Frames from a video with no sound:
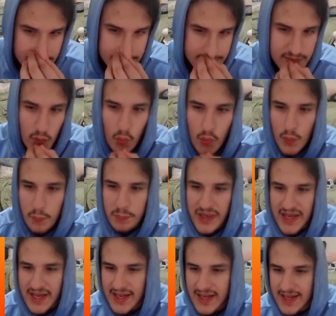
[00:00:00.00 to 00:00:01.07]

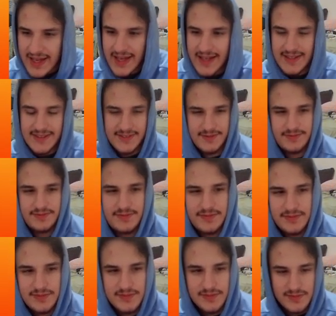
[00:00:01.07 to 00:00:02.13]
Woopa!
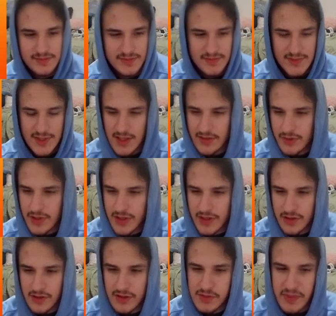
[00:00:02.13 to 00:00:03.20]
I love how he
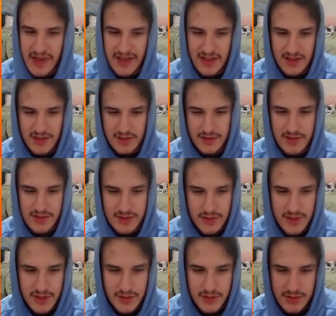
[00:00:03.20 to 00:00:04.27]
looks back at you. So
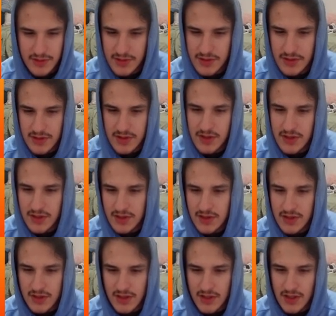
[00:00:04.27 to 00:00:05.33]
cute.
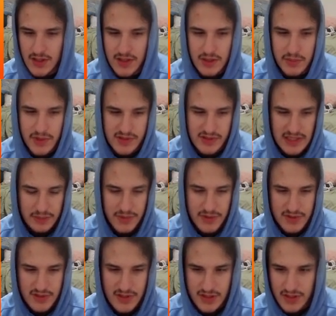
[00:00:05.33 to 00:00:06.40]
I gotta mud slap
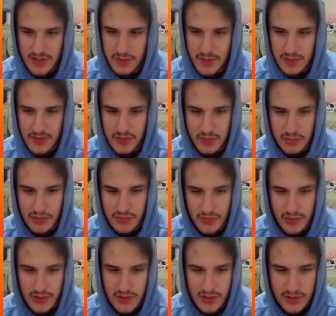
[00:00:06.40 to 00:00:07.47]
this thing like we were doing before.